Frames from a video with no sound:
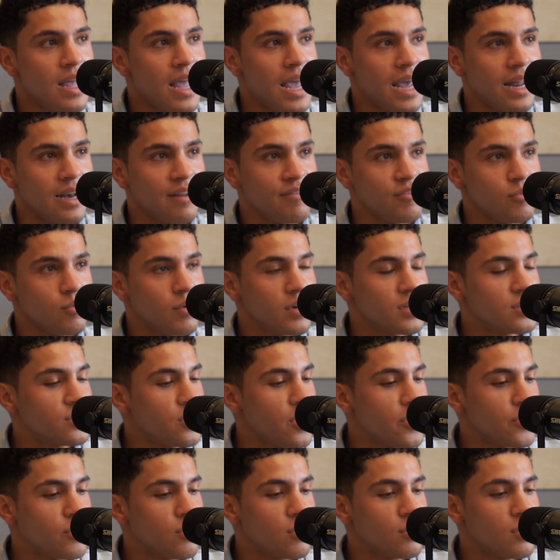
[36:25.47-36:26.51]
And if you want to
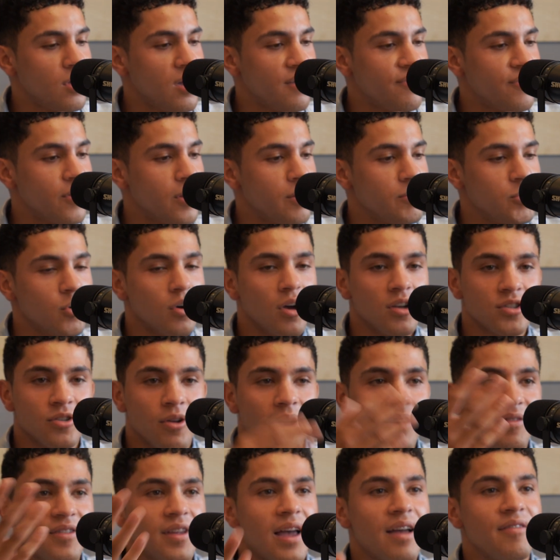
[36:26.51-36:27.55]
start your own law firm, you also
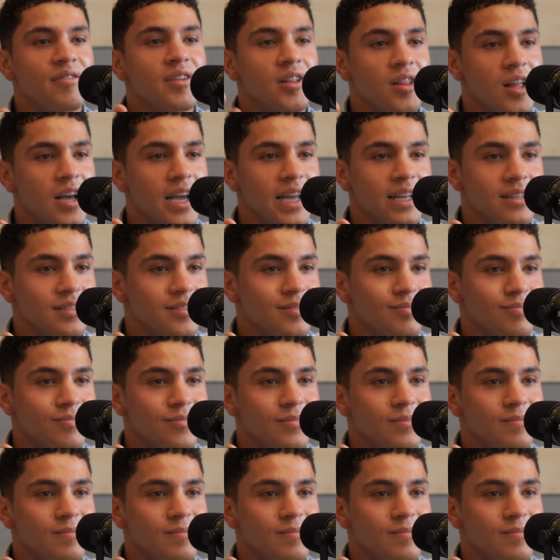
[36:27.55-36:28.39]
have to have the clients.